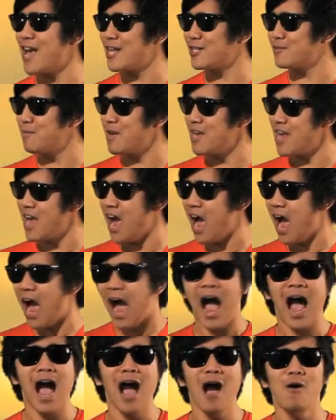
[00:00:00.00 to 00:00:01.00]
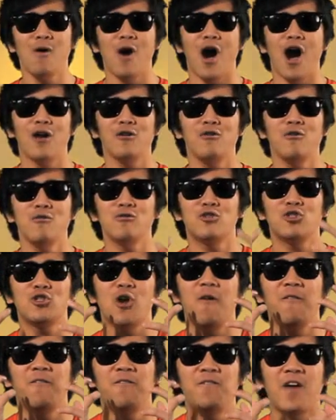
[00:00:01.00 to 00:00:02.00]
ask me, how are you
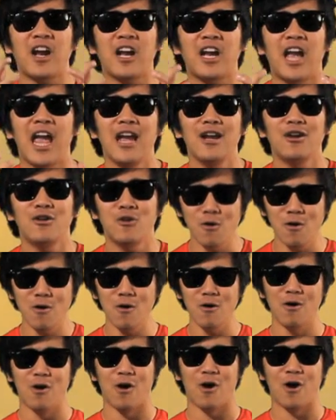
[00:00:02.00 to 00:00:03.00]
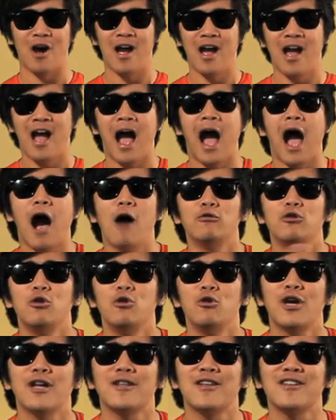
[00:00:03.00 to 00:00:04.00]
so fucking cool? How do
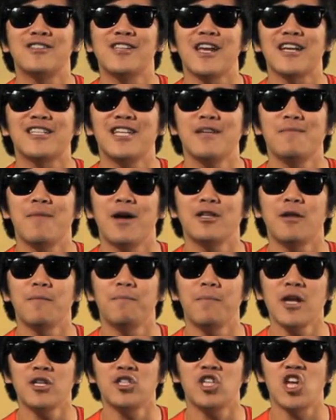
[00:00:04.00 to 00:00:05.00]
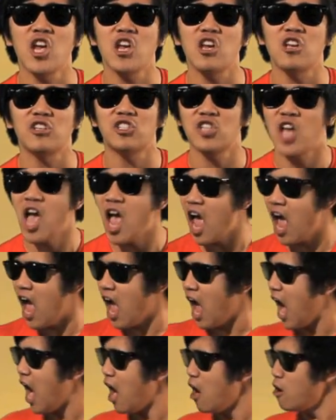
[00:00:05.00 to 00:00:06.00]
you get the sexy mother bitches?
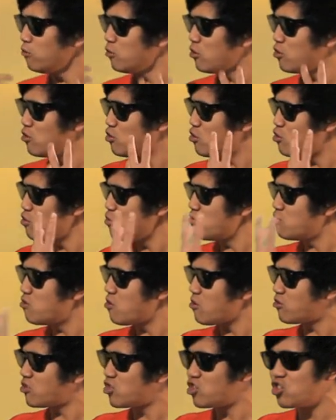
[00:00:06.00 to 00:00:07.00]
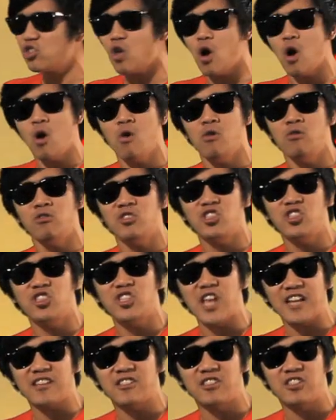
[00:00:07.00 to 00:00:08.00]
How do you look so
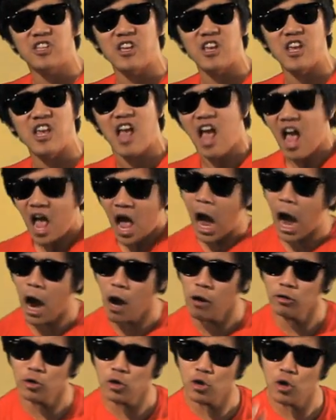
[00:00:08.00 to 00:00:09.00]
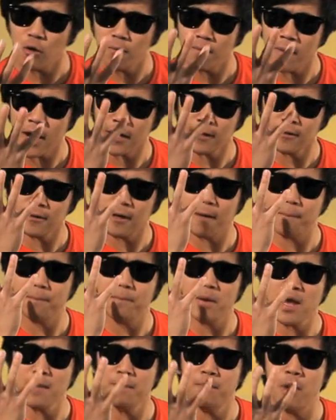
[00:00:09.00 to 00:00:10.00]
sexy? How do you make the
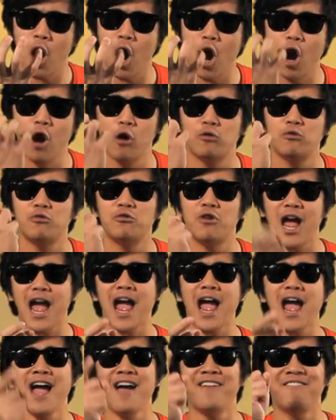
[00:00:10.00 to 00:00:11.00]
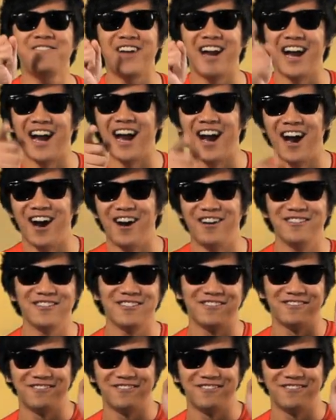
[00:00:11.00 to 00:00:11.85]
people laugh out